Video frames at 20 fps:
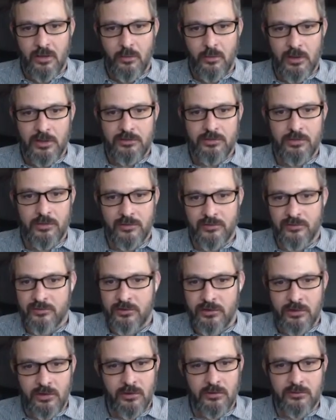which was,
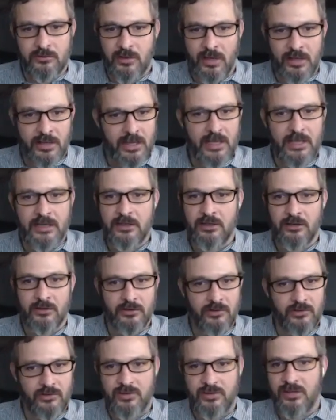again,
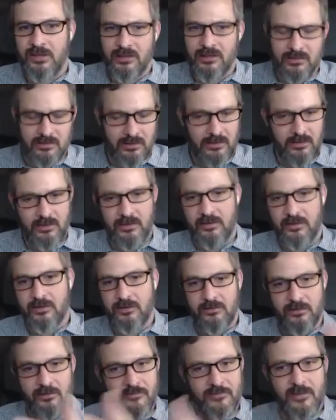you see it, you hear
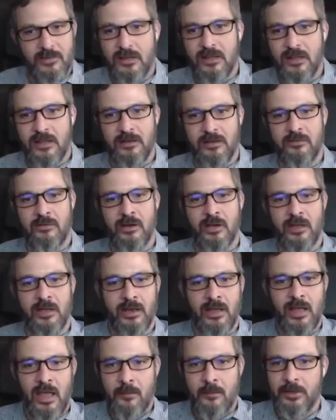it, you feel it,
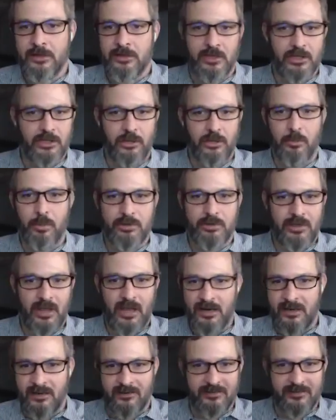right? But can you put that
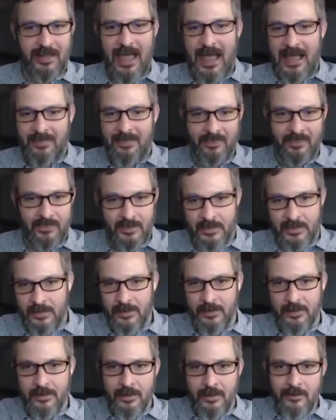in a stat
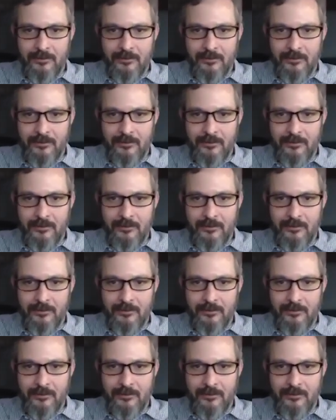thing?